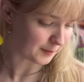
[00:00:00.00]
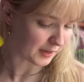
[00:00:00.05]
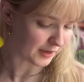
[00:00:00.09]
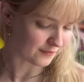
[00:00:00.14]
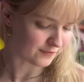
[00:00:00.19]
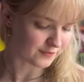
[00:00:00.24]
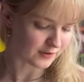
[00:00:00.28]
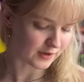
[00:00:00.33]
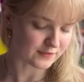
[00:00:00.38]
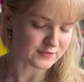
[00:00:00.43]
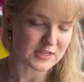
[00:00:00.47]

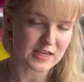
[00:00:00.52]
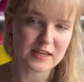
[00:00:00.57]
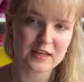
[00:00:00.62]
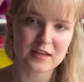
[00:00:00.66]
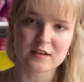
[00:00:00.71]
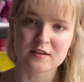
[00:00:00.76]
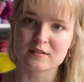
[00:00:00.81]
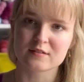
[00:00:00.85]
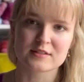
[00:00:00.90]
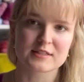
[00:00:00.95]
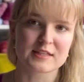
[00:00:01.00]
I've
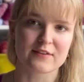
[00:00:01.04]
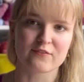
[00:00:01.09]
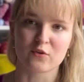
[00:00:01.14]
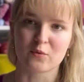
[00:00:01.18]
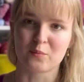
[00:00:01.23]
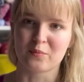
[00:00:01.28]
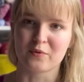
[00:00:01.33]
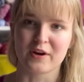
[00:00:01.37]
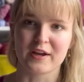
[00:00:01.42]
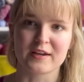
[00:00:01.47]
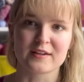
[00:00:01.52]
taken several
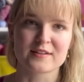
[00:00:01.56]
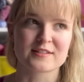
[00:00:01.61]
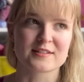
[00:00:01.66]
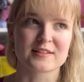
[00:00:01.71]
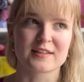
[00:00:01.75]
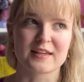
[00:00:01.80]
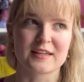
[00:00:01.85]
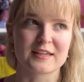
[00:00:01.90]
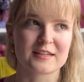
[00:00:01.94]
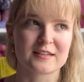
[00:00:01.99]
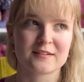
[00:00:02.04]
breaks,
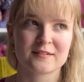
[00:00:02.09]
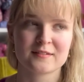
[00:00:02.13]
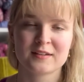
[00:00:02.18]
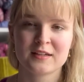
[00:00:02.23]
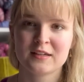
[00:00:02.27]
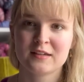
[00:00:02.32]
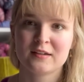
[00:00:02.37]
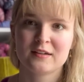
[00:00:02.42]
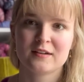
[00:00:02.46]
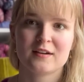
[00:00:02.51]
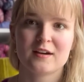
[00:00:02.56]
like
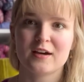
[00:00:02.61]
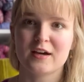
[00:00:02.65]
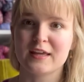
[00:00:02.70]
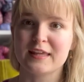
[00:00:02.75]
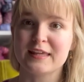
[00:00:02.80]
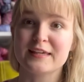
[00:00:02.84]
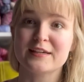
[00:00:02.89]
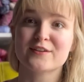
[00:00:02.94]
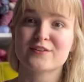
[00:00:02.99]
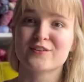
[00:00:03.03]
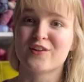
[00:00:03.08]
a
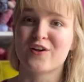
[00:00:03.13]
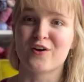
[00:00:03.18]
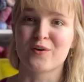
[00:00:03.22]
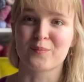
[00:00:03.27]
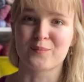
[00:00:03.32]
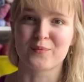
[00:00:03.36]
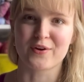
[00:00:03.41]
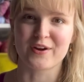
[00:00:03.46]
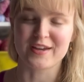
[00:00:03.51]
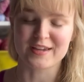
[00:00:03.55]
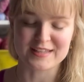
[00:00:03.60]
year-long
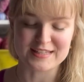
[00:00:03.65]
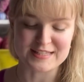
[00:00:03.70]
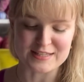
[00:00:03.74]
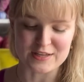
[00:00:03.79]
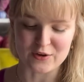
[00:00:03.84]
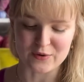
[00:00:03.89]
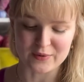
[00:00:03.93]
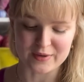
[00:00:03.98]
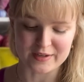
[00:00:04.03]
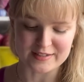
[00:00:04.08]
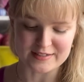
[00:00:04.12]
break.
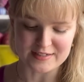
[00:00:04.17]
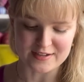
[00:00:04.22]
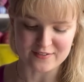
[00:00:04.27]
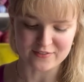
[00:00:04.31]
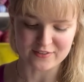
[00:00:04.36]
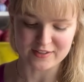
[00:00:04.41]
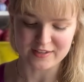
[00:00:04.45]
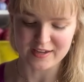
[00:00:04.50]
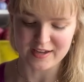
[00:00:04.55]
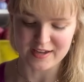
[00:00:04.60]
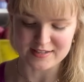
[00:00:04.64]
So it
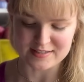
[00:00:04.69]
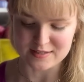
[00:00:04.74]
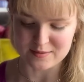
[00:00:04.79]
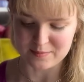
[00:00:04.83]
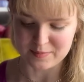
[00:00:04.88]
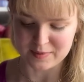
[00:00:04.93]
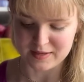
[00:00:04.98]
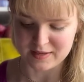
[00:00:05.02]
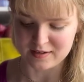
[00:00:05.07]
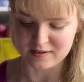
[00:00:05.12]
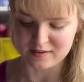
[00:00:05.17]
definitely hasn't
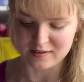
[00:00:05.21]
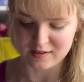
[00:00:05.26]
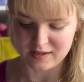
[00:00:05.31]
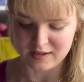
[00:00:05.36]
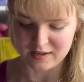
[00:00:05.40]
been